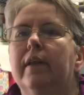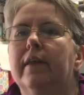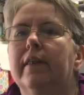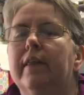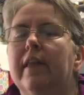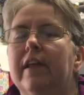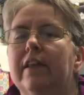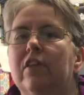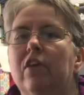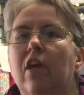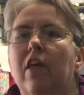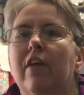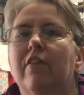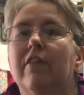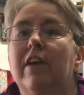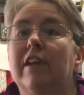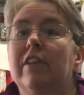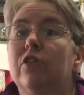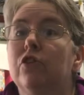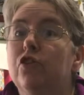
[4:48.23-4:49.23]
that's all
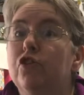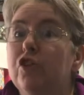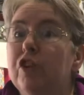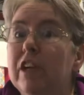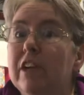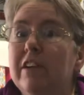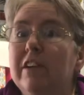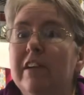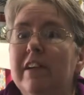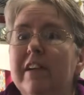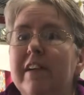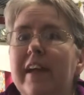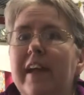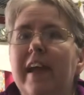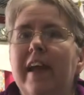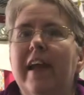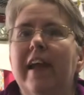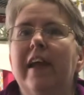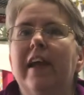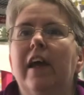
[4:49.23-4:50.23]
I've got to share
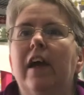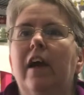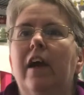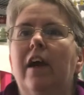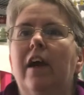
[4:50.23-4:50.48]
today.